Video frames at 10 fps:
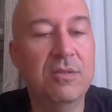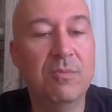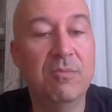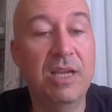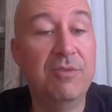
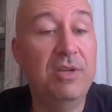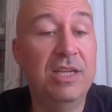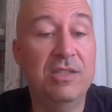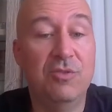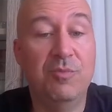black really
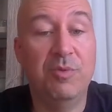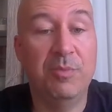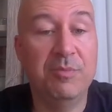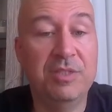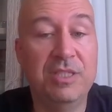has no
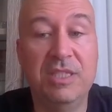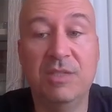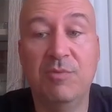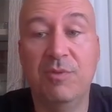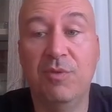problem.
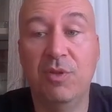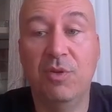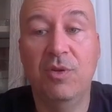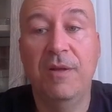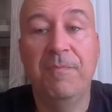c6 will
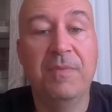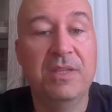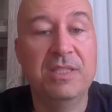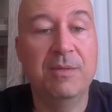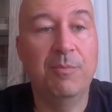follow
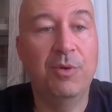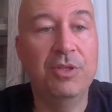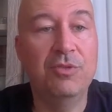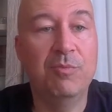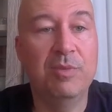at some
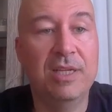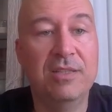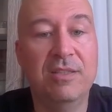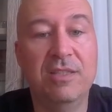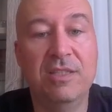point to
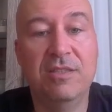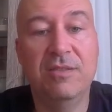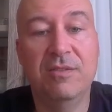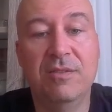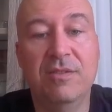blunt this
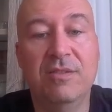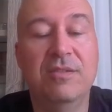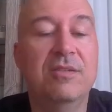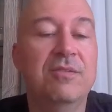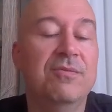
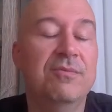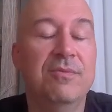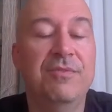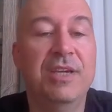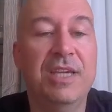
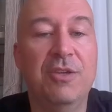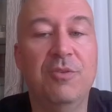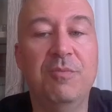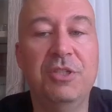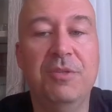
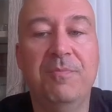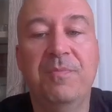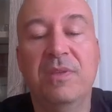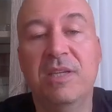Fianchetto bishop.